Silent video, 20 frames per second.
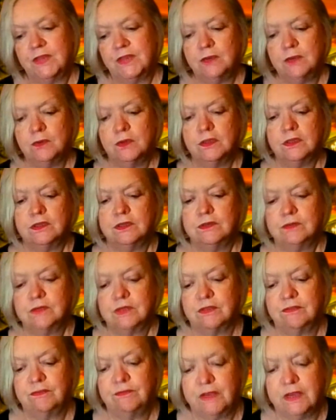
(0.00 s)
they want
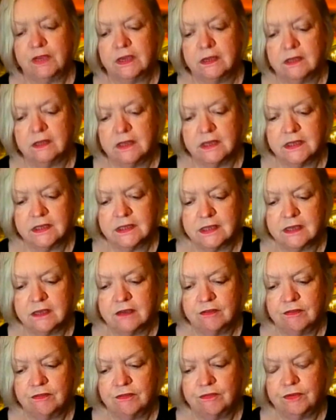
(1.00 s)
you to feel as
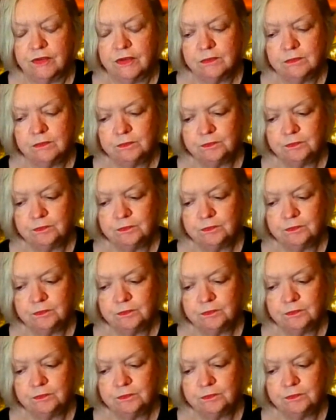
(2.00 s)
if